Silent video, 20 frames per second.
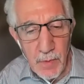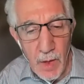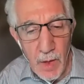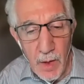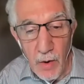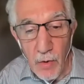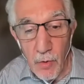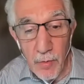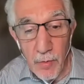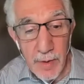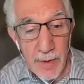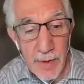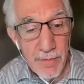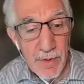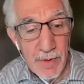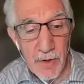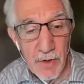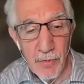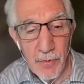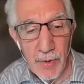Or
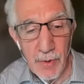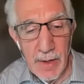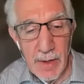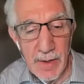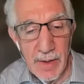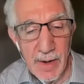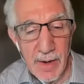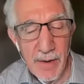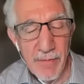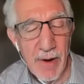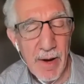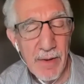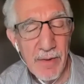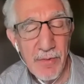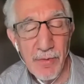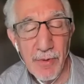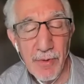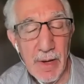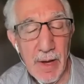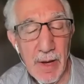even to create an
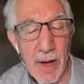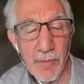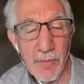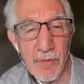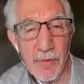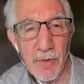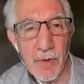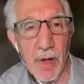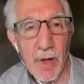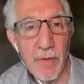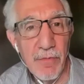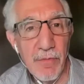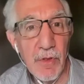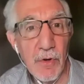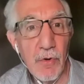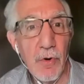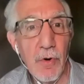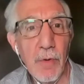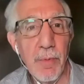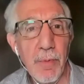advisory council of the
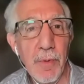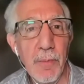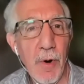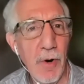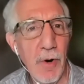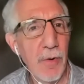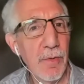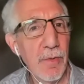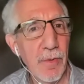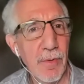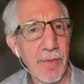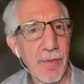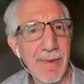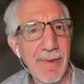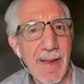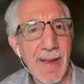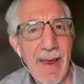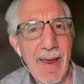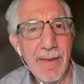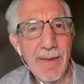corporate partners
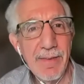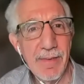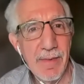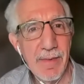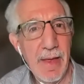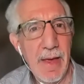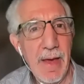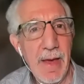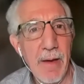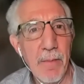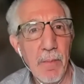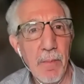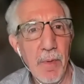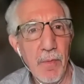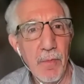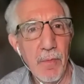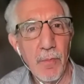and ask them,